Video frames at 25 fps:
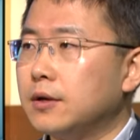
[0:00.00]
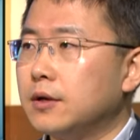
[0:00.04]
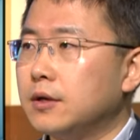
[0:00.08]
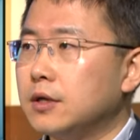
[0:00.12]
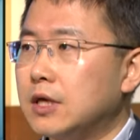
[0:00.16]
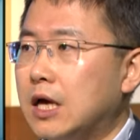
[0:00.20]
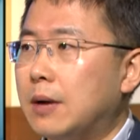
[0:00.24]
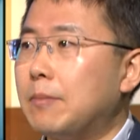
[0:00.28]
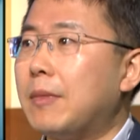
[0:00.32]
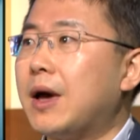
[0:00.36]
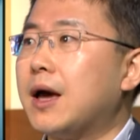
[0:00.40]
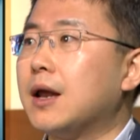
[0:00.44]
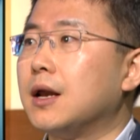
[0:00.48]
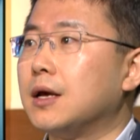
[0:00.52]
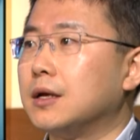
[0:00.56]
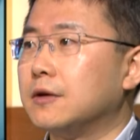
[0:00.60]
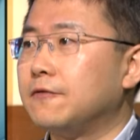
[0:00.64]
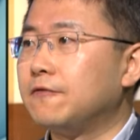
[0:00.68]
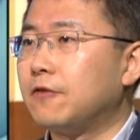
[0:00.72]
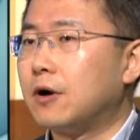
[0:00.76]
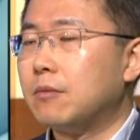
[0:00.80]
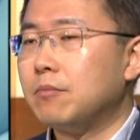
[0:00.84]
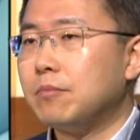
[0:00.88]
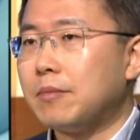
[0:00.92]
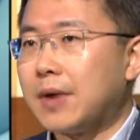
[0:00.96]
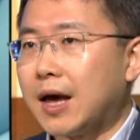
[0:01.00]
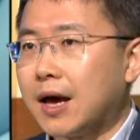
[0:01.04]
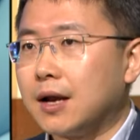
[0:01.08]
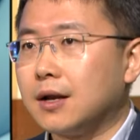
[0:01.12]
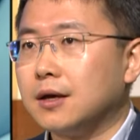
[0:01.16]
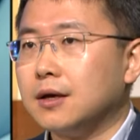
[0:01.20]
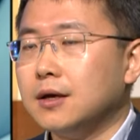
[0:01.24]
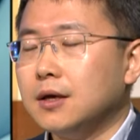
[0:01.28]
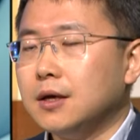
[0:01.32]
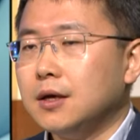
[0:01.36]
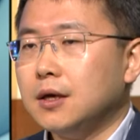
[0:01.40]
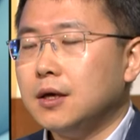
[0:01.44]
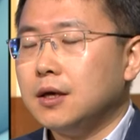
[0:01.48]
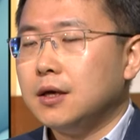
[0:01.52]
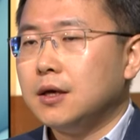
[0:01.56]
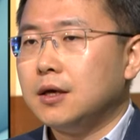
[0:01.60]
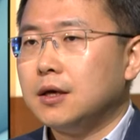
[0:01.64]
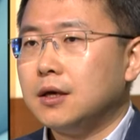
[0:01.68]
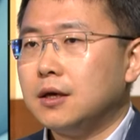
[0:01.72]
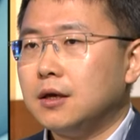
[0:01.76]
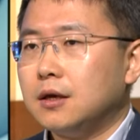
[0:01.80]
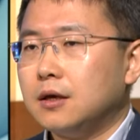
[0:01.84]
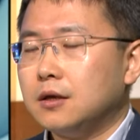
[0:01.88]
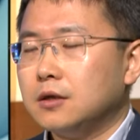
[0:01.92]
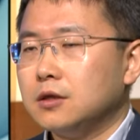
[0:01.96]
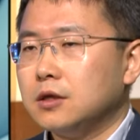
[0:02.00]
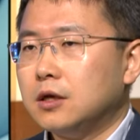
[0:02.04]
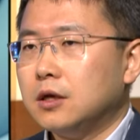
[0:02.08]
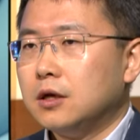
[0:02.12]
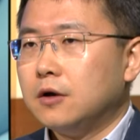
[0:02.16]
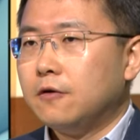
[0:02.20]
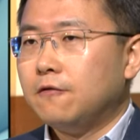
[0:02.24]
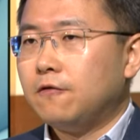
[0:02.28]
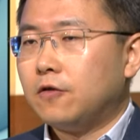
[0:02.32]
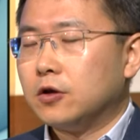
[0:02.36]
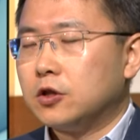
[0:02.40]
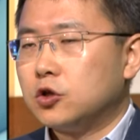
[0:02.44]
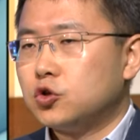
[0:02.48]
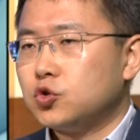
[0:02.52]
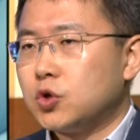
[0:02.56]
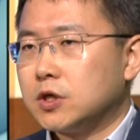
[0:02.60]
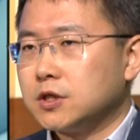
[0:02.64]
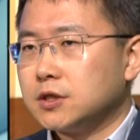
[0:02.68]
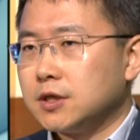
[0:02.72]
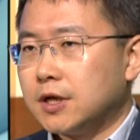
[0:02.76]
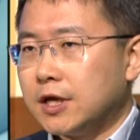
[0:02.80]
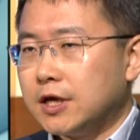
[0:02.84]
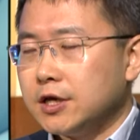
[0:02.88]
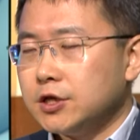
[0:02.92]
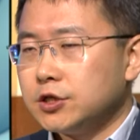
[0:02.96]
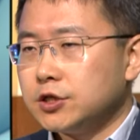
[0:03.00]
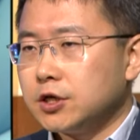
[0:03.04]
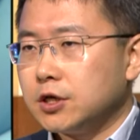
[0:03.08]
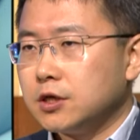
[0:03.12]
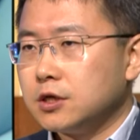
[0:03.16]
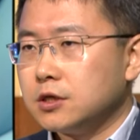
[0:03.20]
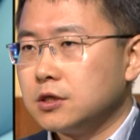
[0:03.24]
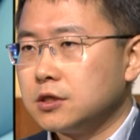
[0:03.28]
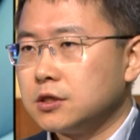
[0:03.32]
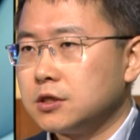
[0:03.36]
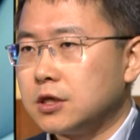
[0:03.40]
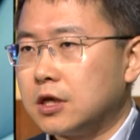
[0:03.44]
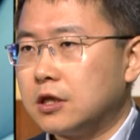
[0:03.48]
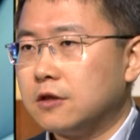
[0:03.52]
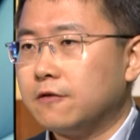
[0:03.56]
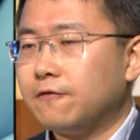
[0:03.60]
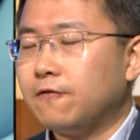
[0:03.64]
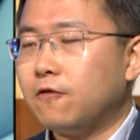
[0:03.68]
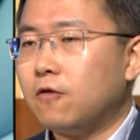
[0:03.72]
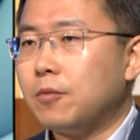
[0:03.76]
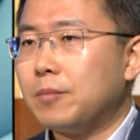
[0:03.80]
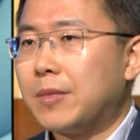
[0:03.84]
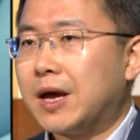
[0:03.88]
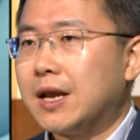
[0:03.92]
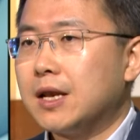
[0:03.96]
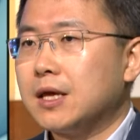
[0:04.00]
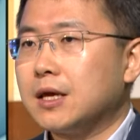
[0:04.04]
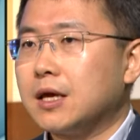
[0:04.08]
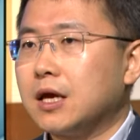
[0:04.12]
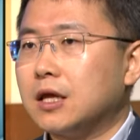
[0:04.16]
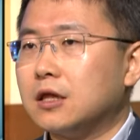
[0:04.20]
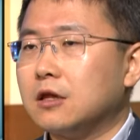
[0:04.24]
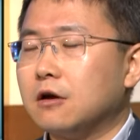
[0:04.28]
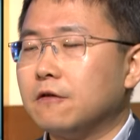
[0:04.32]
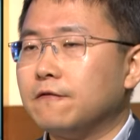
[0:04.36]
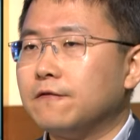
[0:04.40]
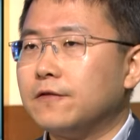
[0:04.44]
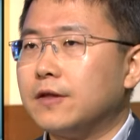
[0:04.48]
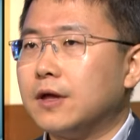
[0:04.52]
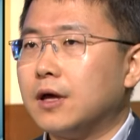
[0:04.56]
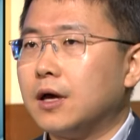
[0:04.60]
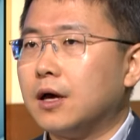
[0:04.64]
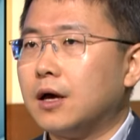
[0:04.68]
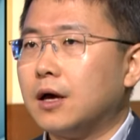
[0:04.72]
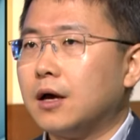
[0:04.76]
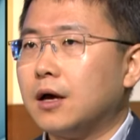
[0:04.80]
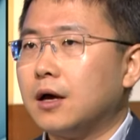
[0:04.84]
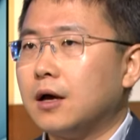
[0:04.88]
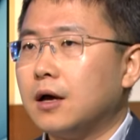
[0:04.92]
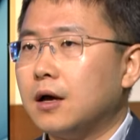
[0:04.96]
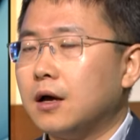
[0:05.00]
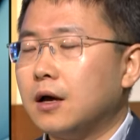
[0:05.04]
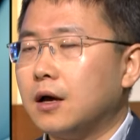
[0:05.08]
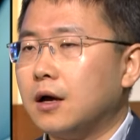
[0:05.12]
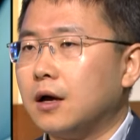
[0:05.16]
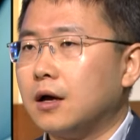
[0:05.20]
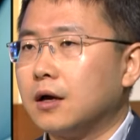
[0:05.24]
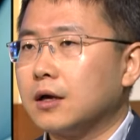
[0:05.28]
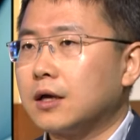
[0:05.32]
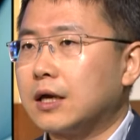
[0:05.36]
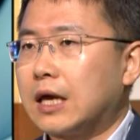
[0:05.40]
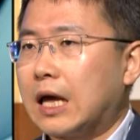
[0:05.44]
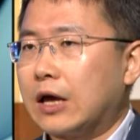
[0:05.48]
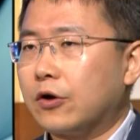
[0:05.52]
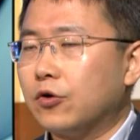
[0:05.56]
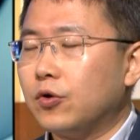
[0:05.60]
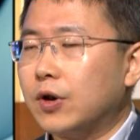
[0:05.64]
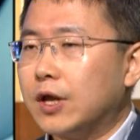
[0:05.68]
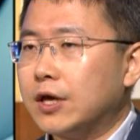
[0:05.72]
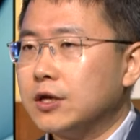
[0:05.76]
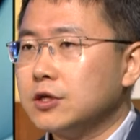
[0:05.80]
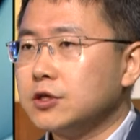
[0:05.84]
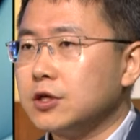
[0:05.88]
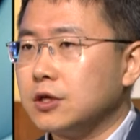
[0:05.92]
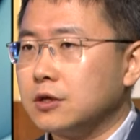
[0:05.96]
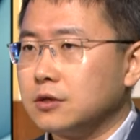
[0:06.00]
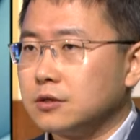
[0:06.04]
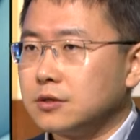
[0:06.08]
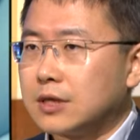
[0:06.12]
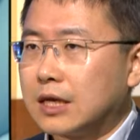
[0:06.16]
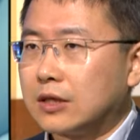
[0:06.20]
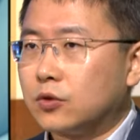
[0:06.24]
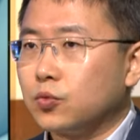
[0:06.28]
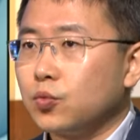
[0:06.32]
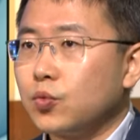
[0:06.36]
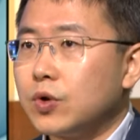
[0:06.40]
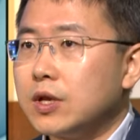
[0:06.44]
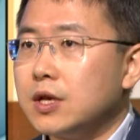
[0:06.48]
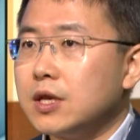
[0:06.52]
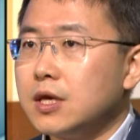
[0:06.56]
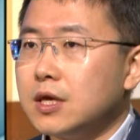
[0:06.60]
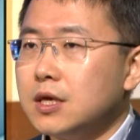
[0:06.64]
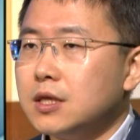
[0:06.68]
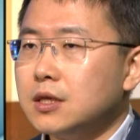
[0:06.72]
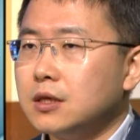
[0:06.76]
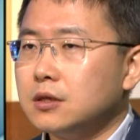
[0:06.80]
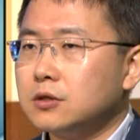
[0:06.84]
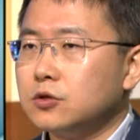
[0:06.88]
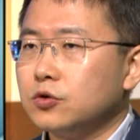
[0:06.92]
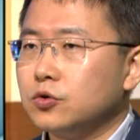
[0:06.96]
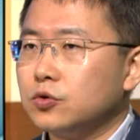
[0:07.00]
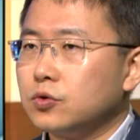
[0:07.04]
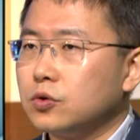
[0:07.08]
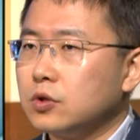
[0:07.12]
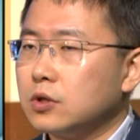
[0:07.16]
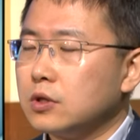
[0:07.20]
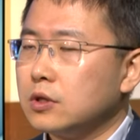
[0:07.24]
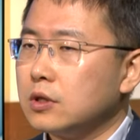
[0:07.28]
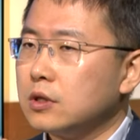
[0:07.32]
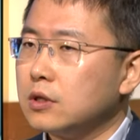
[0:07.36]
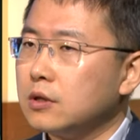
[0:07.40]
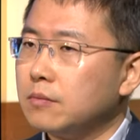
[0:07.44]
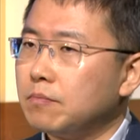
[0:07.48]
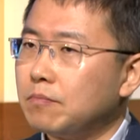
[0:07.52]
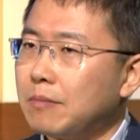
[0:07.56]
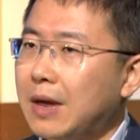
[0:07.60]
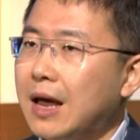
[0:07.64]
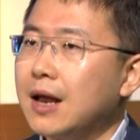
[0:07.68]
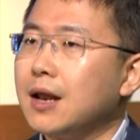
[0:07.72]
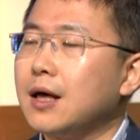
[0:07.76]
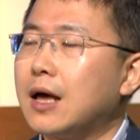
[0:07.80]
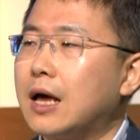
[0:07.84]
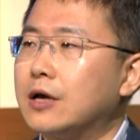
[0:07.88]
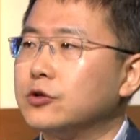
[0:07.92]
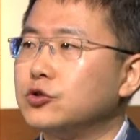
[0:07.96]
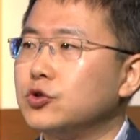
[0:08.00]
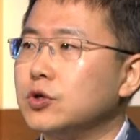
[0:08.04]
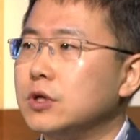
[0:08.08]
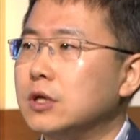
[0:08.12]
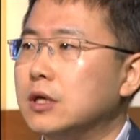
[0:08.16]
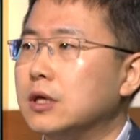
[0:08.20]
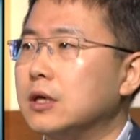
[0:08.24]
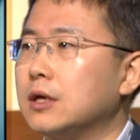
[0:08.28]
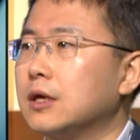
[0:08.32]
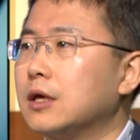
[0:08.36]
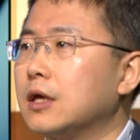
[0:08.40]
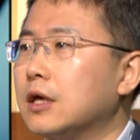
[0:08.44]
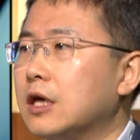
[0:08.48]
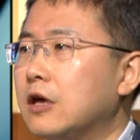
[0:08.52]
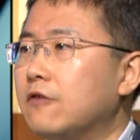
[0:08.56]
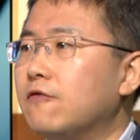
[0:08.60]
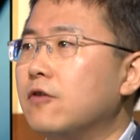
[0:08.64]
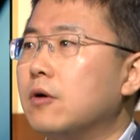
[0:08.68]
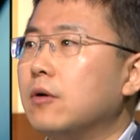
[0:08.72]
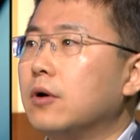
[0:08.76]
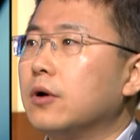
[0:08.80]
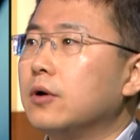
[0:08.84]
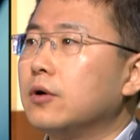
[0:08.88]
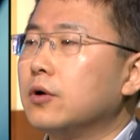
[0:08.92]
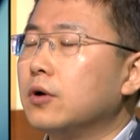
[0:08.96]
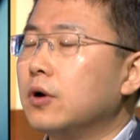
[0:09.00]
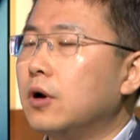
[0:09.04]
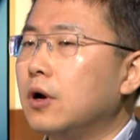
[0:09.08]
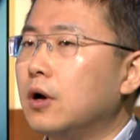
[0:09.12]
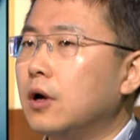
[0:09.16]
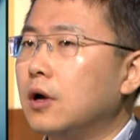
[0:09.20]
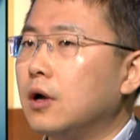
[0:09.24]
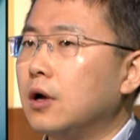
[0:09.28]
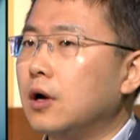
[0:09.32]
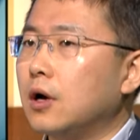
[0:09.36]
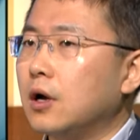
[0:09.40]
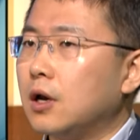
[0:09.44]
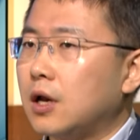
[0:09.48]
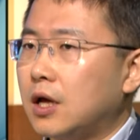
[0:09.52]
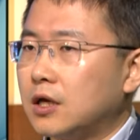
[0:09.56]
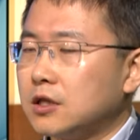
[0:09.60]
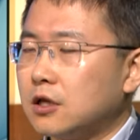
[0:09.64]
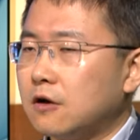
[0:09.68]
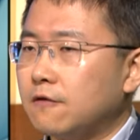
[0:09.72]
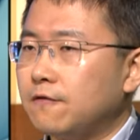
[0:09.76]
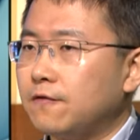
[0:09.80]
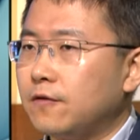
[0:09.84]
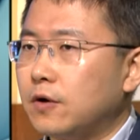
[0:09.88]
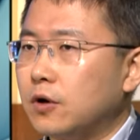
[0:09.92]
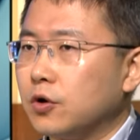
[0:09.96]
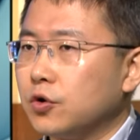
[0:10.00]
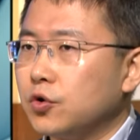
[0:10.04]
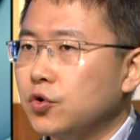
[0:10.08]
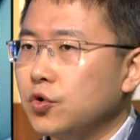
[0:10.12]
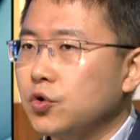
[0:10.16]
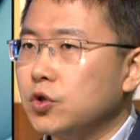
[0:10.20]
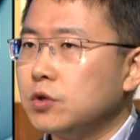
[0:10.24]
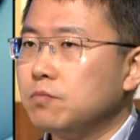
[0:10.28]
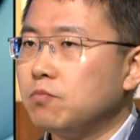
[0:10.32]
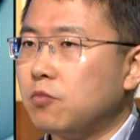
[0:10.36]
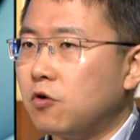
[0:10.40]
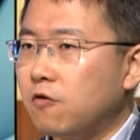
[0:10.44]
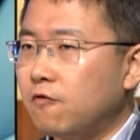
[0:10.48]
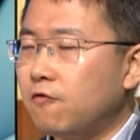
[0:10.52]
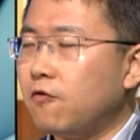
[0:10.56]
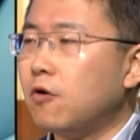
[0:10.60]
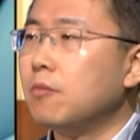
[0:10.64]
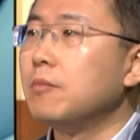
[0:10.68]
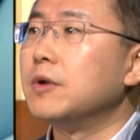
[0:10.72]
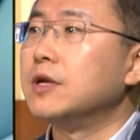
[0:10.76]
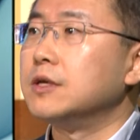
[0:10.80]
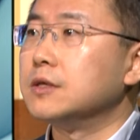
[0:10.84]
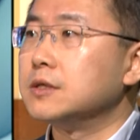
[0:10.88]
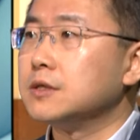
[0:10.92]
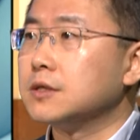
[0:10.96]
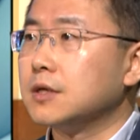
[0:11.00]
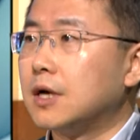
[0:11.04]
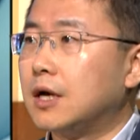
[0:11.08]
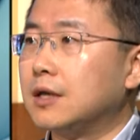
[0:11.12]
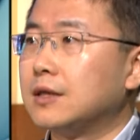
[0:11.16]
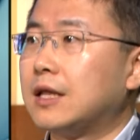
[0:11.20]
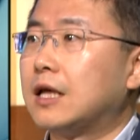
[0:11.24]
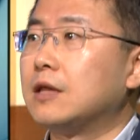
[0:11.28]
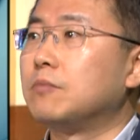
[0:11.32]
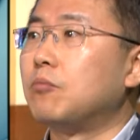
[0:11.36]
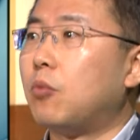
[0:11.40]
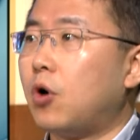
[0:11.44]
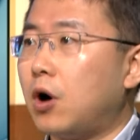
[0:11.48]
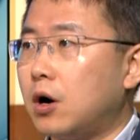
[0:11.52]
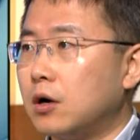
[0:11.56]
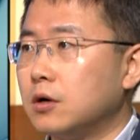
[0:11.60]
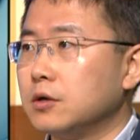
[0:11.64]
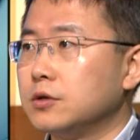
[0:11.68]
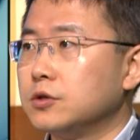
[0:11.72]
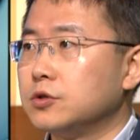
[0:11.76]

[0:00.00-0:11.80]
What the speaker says: Yeah, Meta, from Meta. For the translations and for many kind of the calculations that we need to, Meta actually give a lot of good performance on that part.